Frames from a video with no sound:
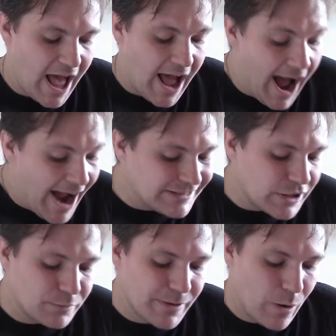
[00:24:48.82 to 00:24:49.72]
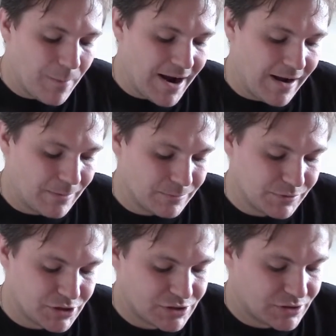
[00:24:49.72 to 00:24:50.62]
I don't know about
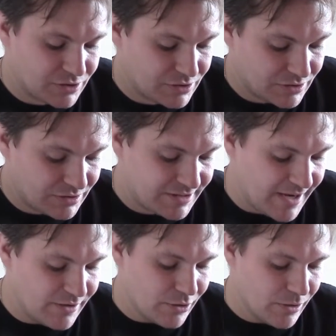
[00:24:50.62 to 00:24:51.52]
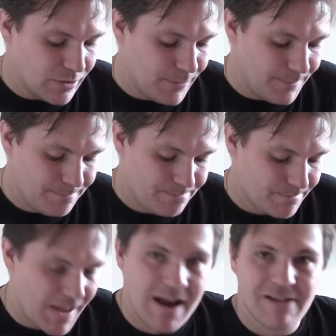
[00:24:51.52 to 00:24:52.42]
Ten
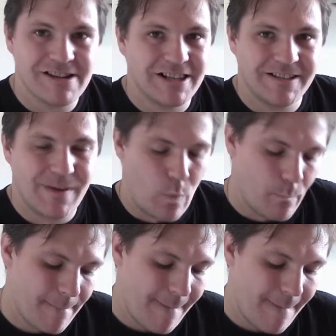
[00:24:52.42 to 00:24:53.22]
I really don't.